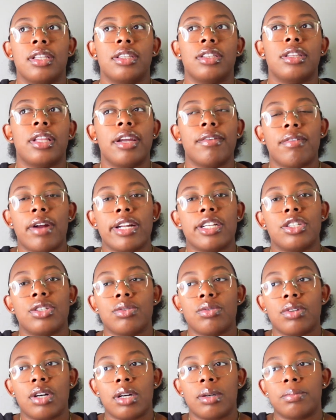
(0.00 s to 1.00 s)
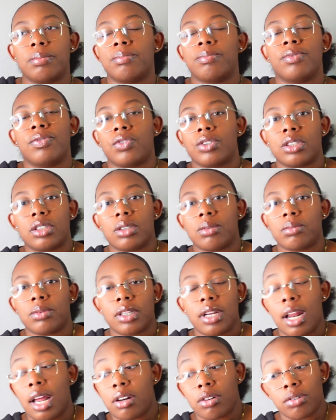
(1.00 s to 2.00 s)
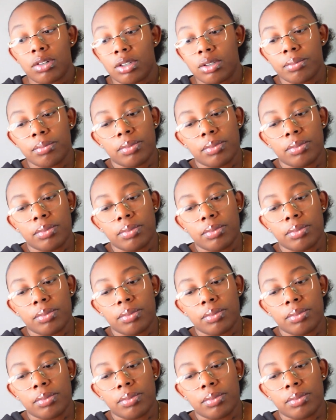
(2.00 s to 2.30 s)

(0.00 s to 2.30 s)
they write you up for something, I don't know.